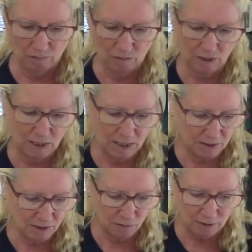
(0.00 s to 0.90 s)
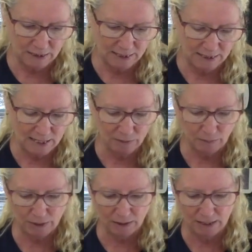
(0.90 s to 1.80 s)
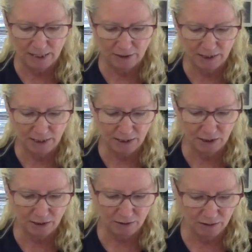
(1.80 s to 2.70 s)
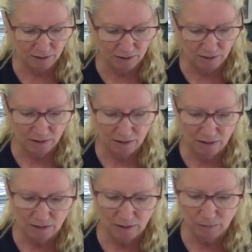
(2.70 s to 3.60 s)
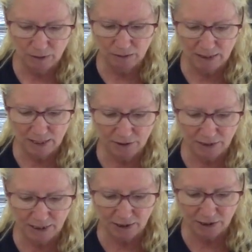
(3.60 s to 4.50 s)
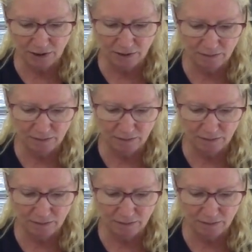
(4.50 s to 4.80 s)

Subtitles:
Okay, so we'll take that. We put a little hanger here. A little hanger here.